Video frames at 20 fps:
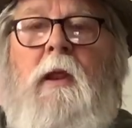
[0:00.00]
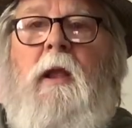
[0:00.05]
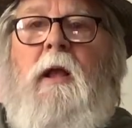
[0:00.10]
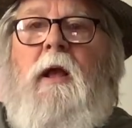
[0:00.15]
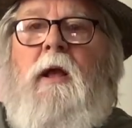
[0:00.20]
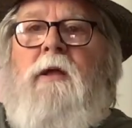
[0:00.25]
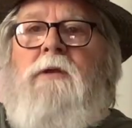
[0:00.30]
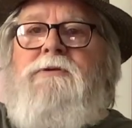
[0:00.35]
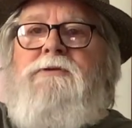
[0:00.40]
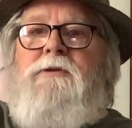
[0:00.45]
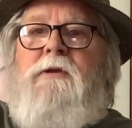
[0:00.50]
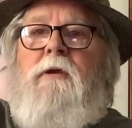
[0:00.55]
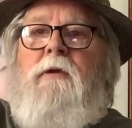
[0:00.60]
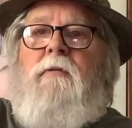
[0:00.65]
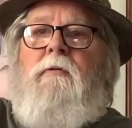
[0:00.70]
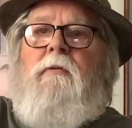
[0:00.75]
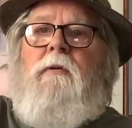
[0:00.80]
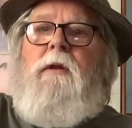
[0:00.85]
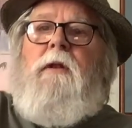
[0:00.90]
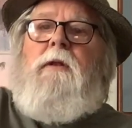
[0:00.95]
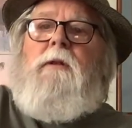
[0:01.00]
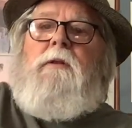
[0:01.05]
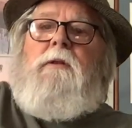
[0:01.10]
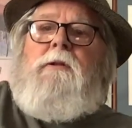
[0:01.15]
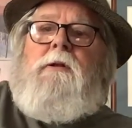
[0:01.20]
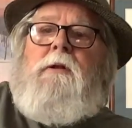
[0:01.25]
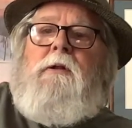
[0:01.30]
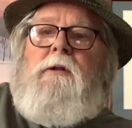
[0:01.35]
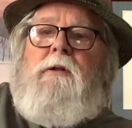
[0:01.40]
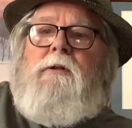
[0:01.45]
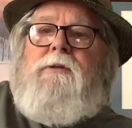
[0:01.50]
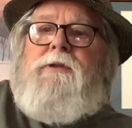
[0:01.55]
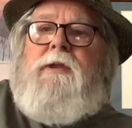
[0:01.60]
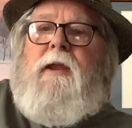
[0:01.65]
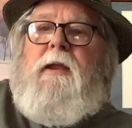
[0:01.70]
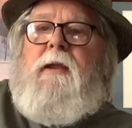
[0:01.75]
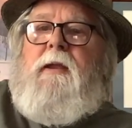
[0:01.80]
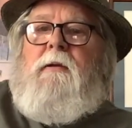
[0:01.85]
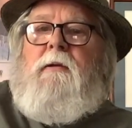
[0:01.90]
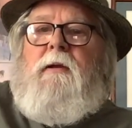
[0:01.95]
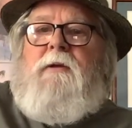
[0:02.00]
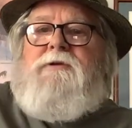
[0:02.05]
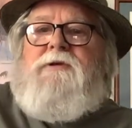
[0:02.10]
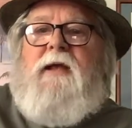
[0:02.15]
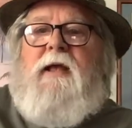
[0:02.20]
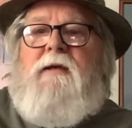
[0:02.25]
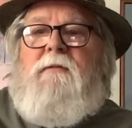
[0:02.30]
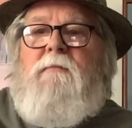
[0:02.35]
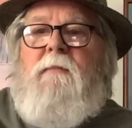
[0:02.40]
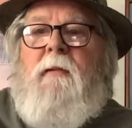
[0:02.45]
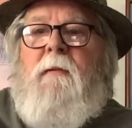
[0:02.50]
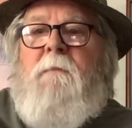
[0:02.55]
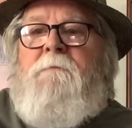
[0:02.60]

Also, a little thing which I